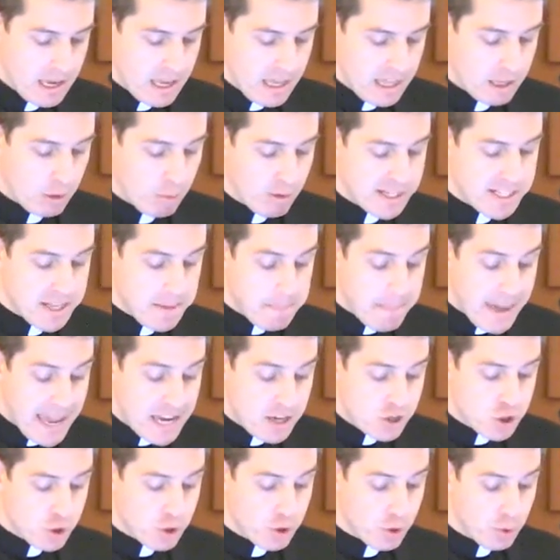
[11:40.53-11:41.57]
There was a
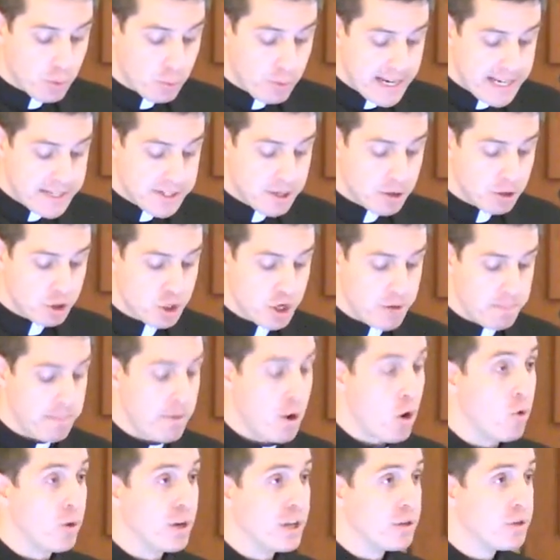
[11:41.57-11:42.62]
major research
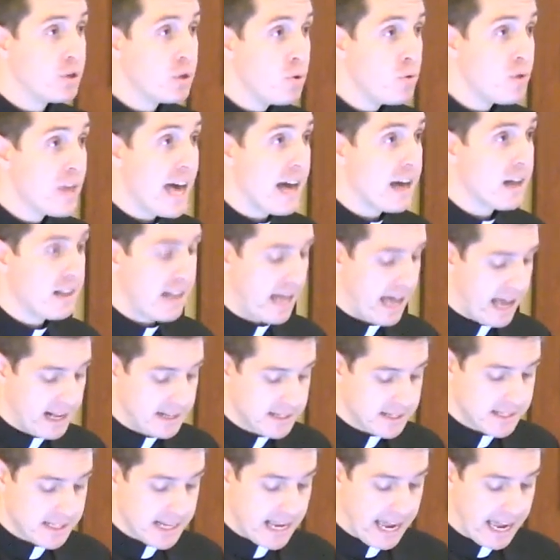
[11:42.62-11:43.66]
component to that
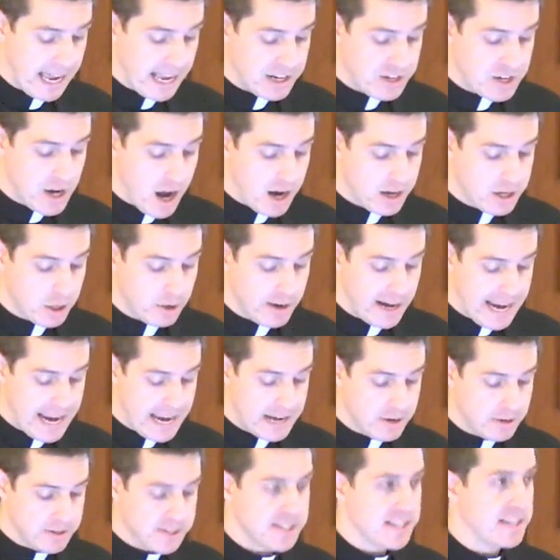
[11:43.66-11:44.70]
class, and Dr.
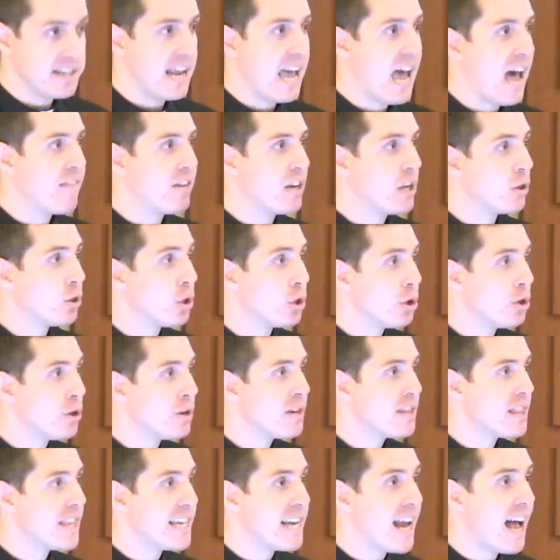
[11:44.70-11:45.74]
Anderson, having
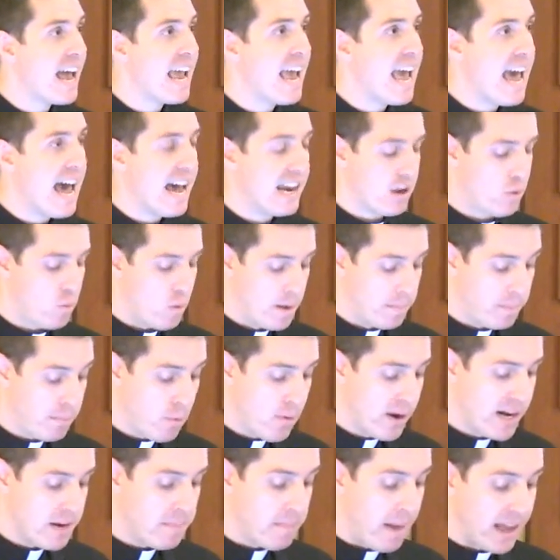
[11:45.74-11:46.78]
learned that I had at one
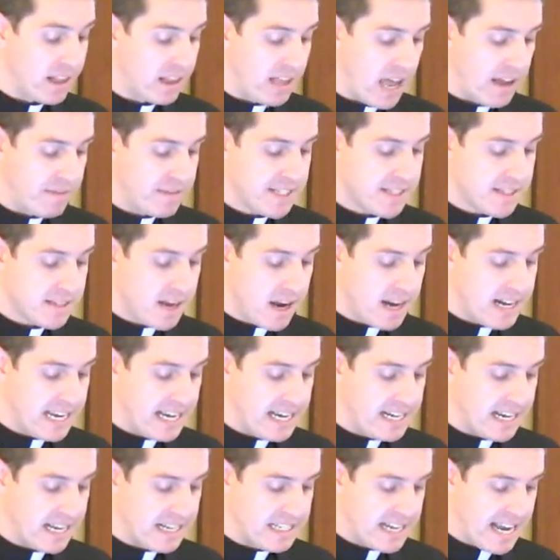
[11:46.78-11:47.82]
point in my life
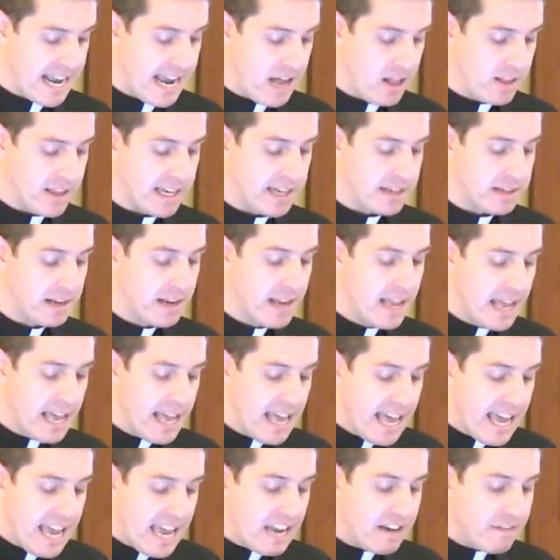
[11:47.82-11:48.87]
studied Italian,
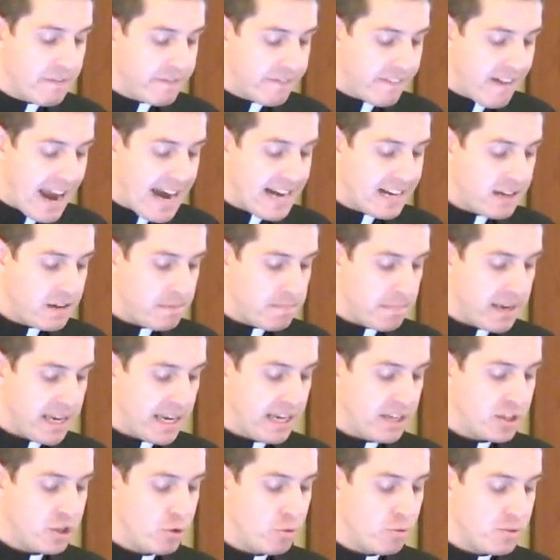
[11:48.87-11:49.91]
invited
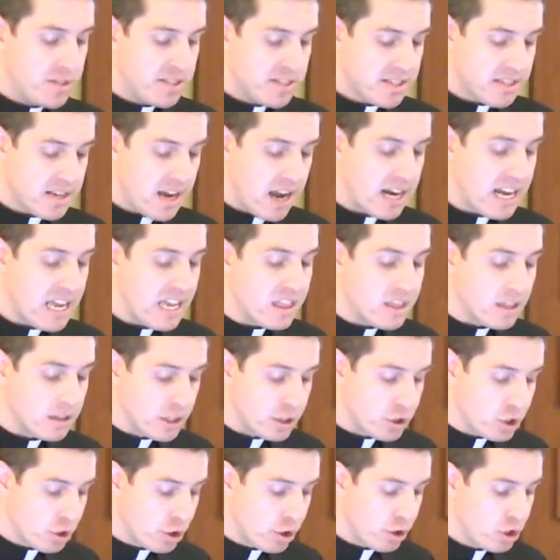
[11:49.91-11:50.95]
me to study the
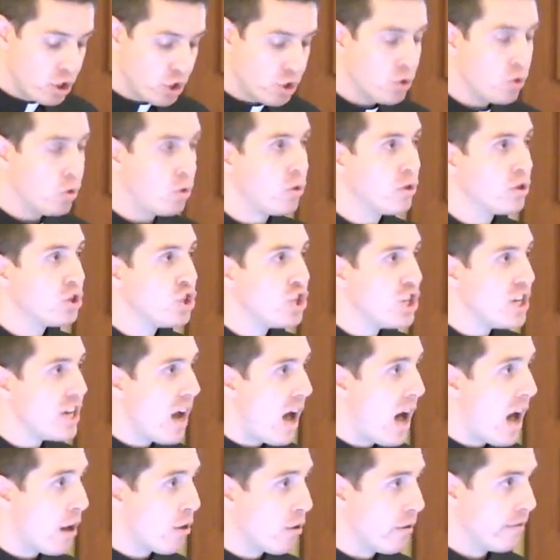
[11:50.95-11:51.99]
liturgical
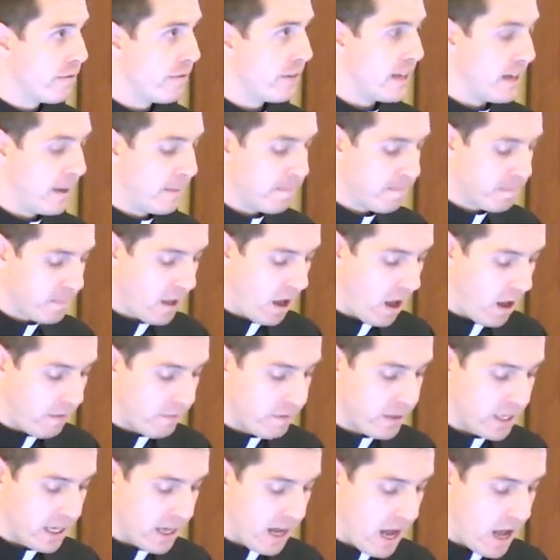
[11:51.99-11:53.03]
geography
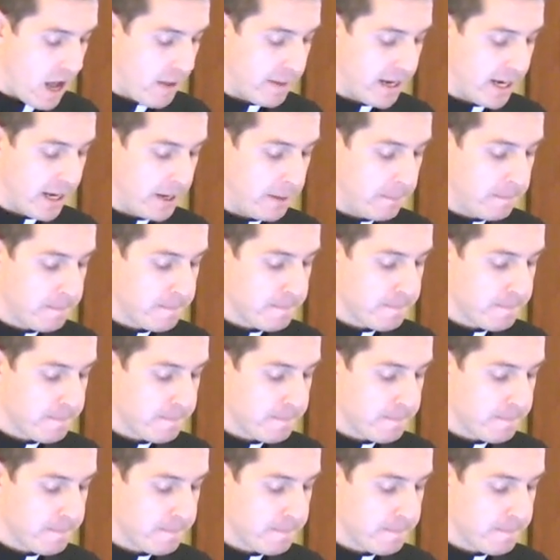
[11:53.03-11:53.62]
of the comedy.